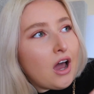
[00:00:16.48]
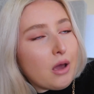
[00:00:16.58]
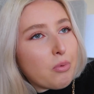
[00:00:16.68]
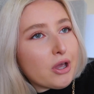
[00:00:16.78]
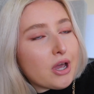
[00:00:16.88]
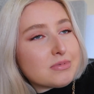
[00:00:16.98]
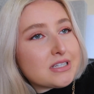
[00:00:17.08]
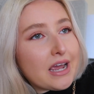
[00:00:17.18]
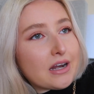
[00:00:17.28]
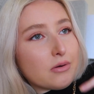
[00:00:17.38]
I woke up
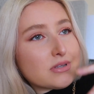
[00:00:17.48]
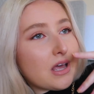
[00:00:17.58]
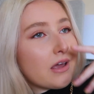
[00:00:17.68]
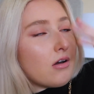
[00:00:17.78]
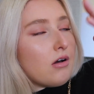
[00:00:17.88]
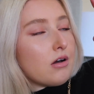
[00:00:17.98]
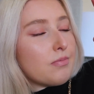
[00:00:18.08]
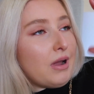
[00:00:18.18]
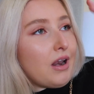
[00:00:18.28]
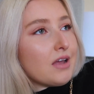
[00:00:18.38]
today and I was like, oh,
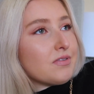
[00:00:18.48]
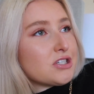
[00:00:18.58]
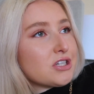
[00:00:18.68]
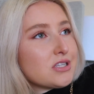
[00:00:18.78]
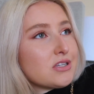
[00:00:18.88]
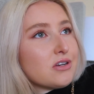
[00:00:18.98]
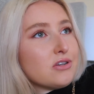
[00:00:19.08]
my life is just